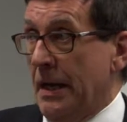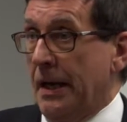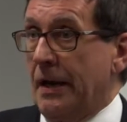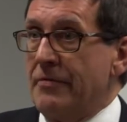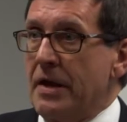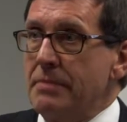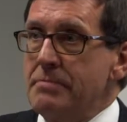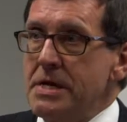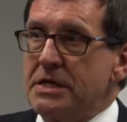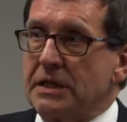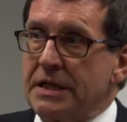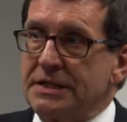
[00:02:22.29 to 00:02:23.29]
That
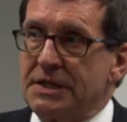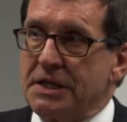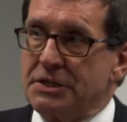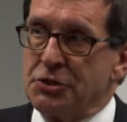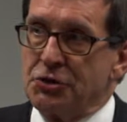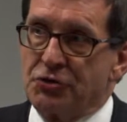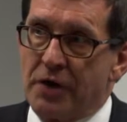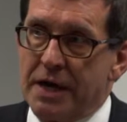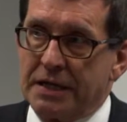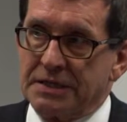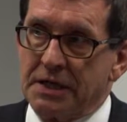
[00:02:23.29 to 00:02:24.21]
immediately sets in train,